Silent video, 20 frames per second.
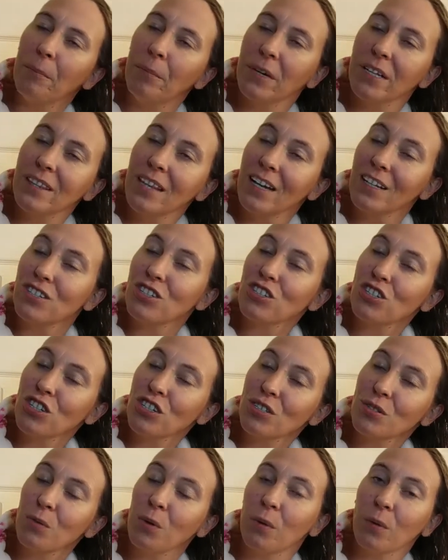but that's
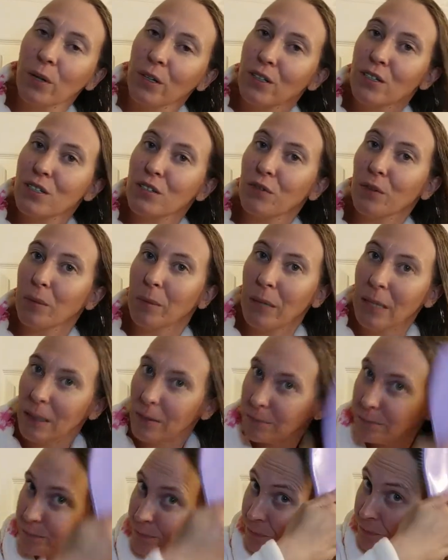just what works for me.
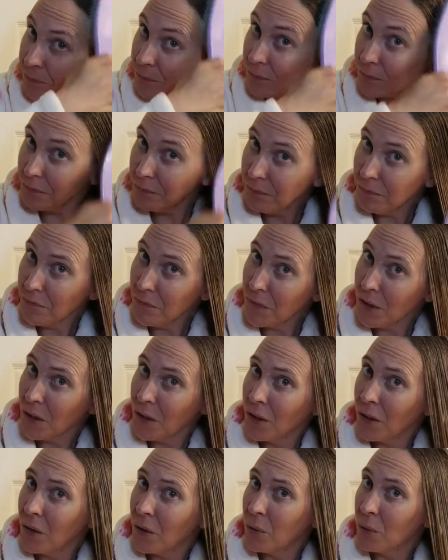
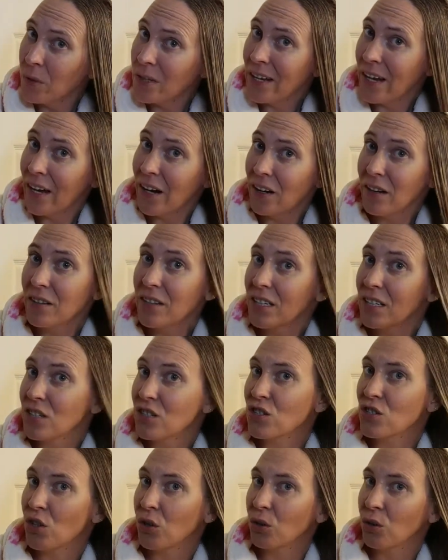With hair that
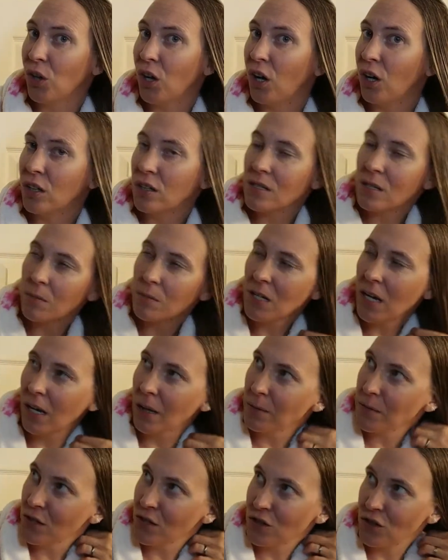is so long,
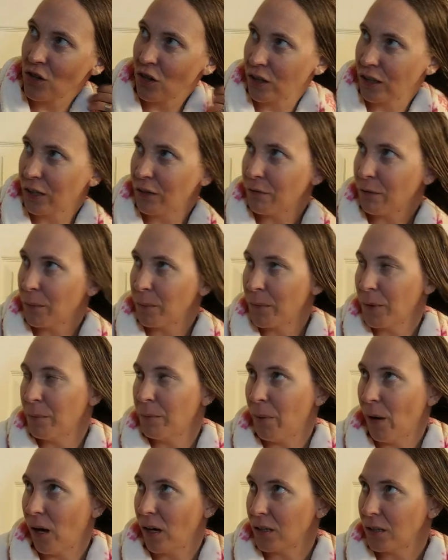sometimes starting from the
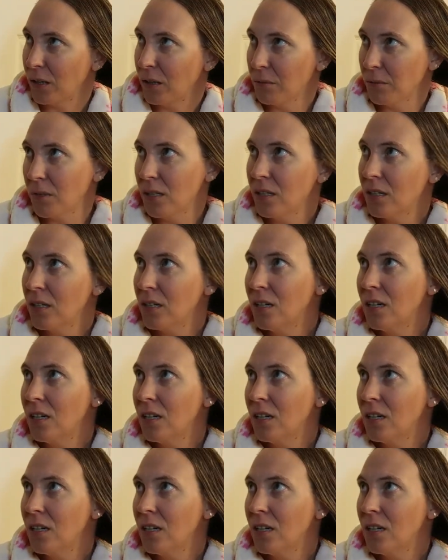bottom